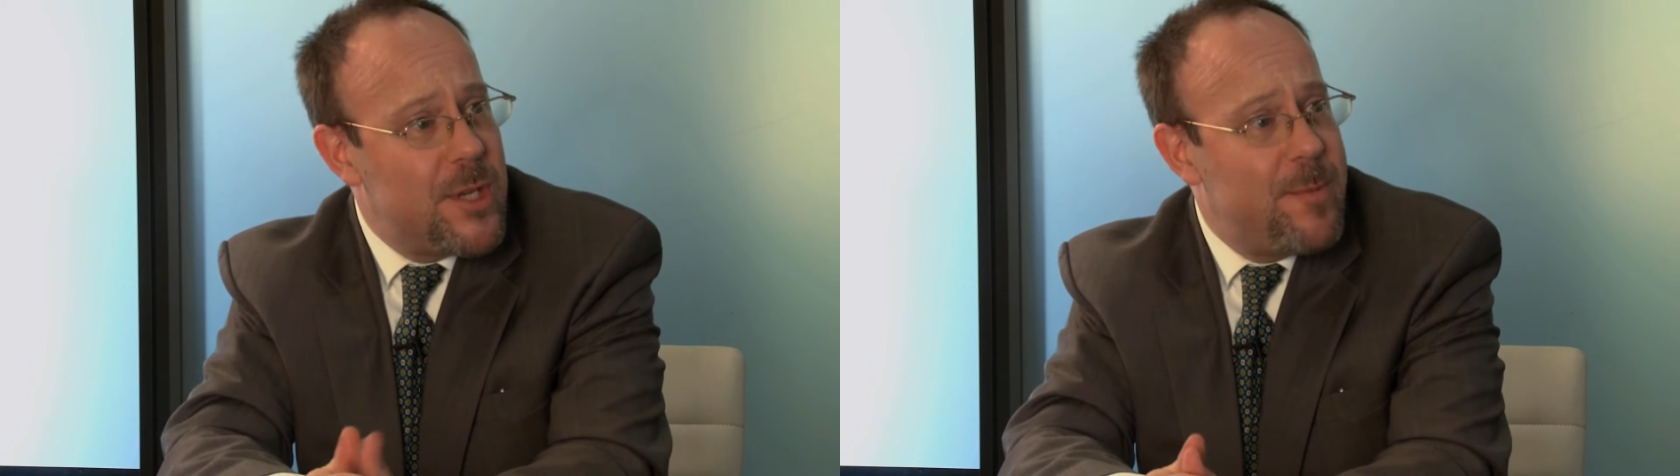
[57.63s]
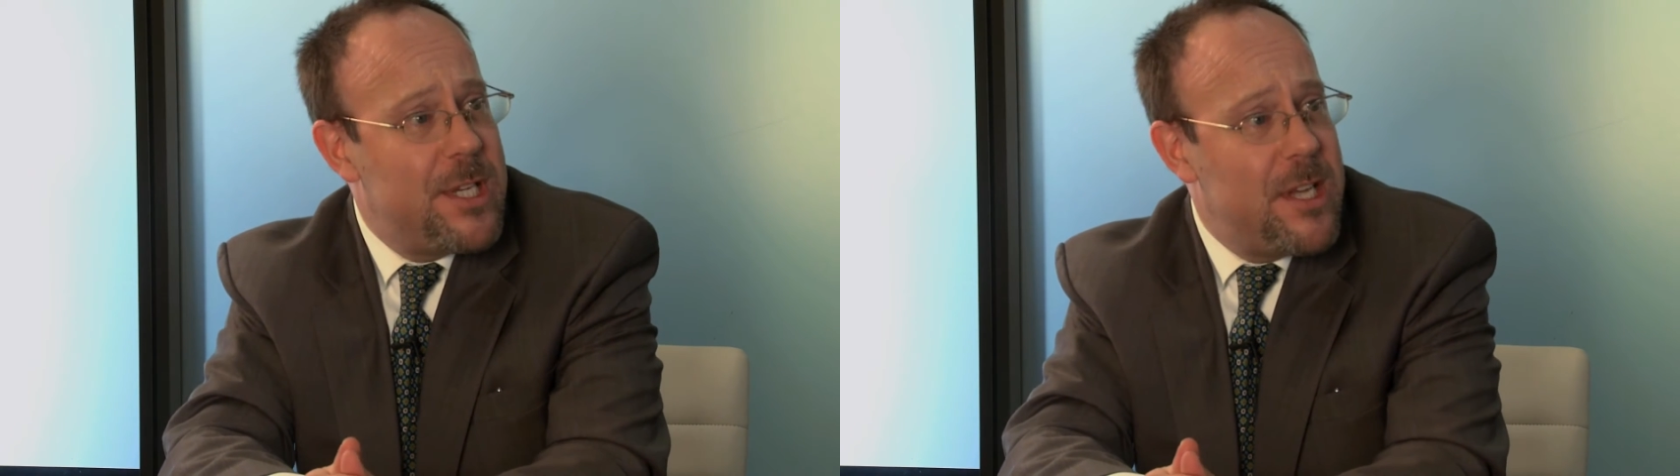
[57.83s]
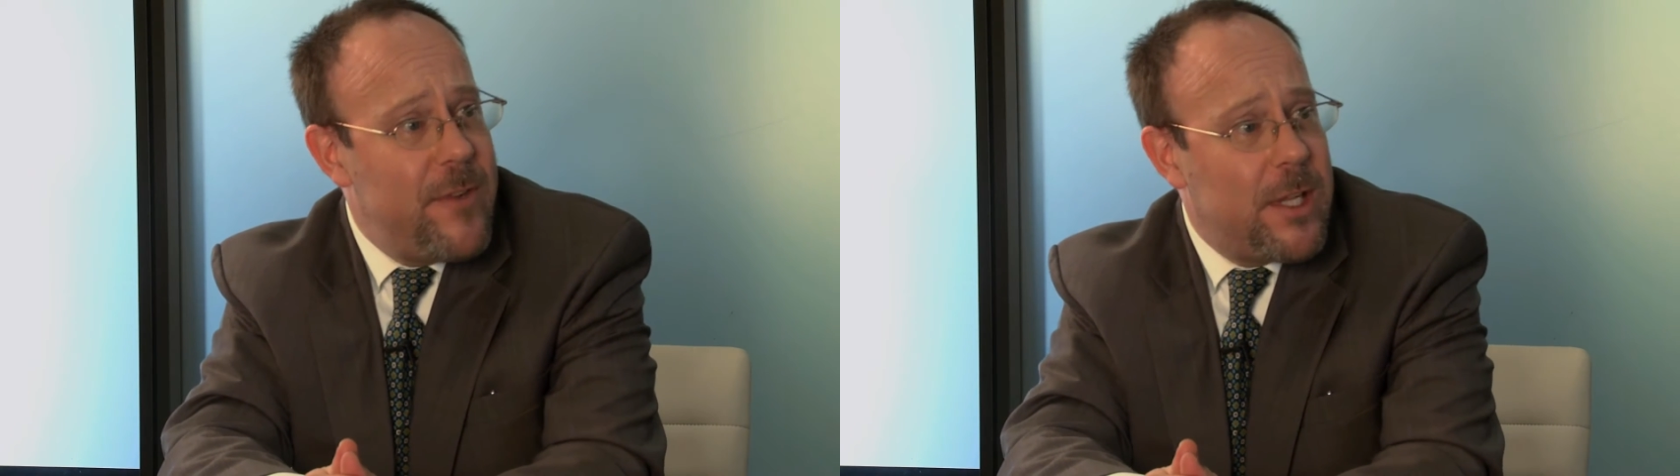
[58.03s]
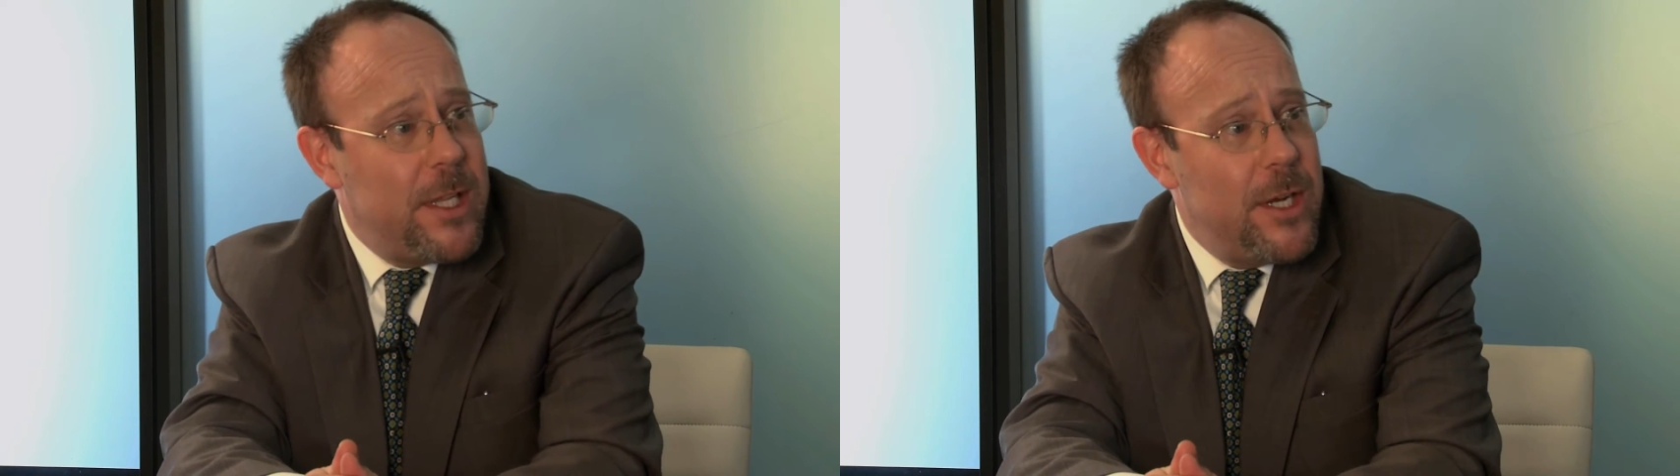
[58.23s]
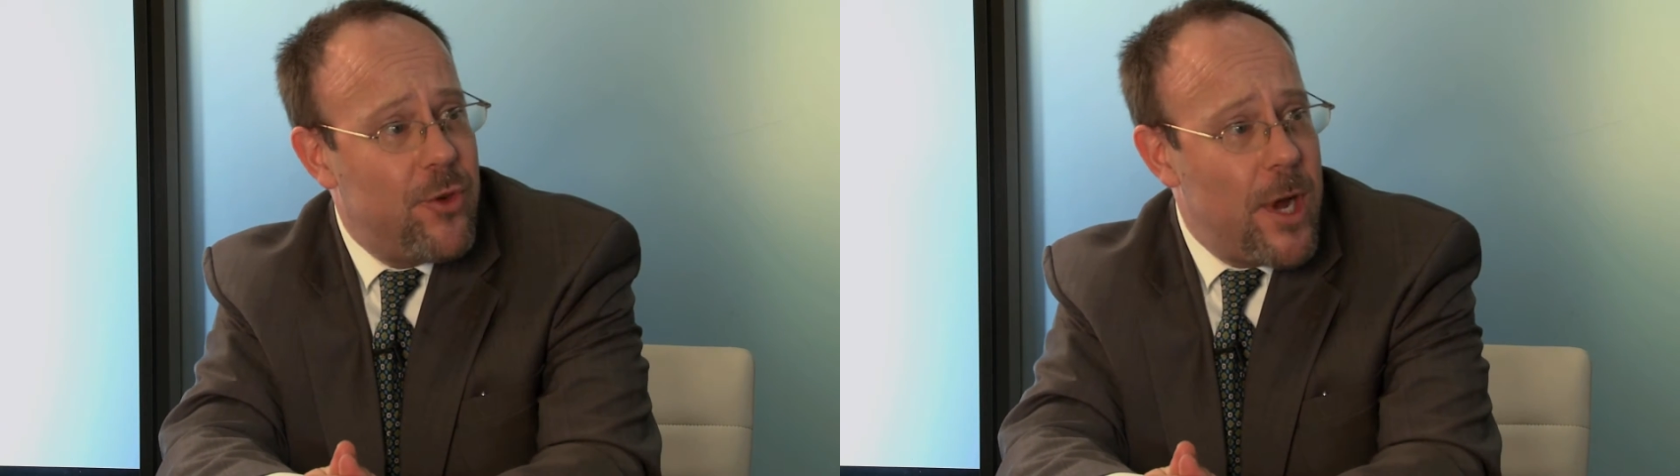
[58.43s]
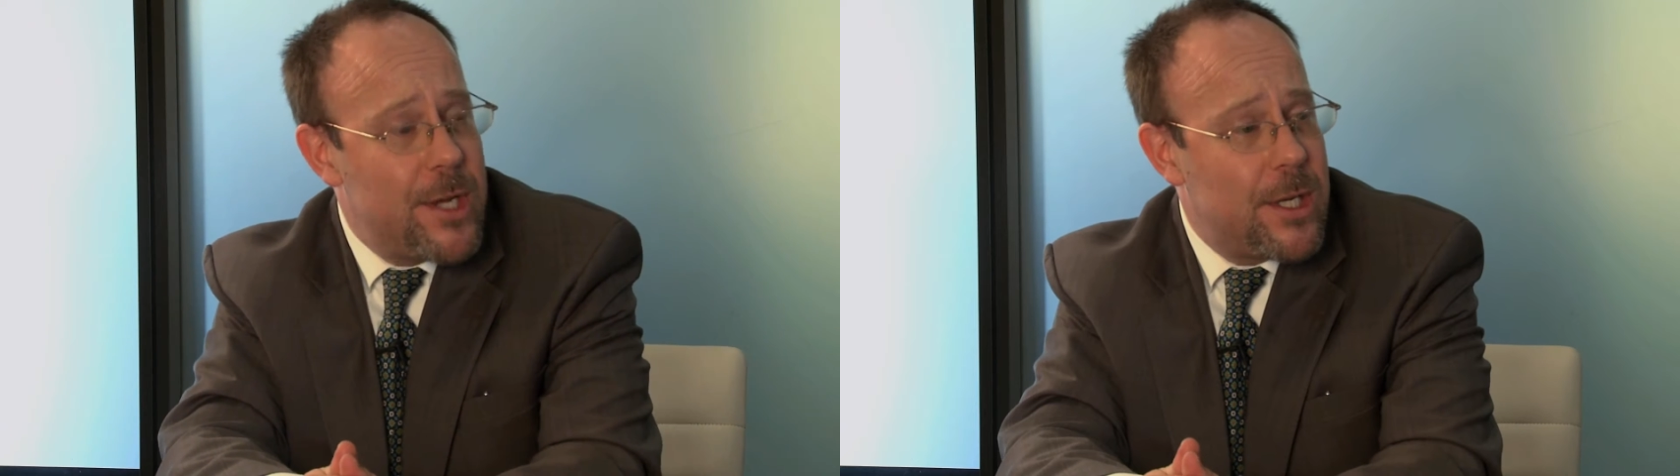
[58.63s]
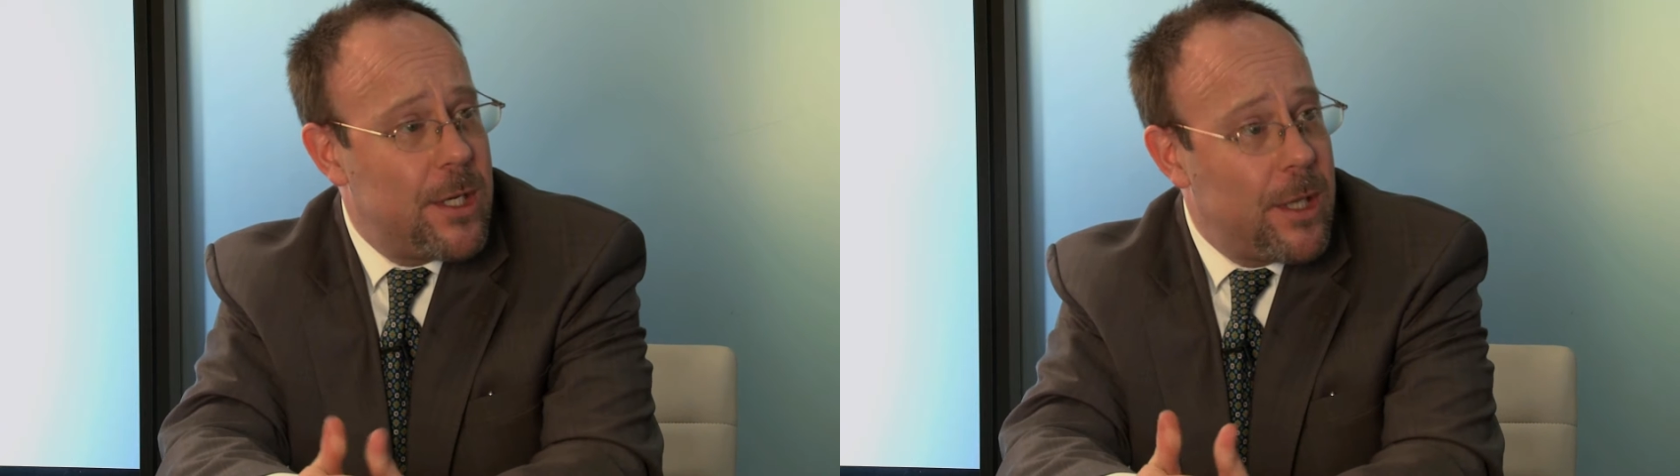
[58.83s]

specifically addressed